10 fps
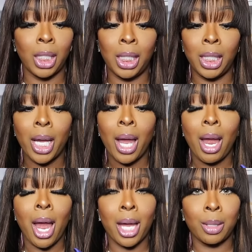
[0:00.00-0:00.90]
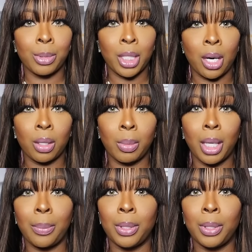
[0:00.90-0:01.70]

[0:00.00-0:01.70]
any, I am tearing them up.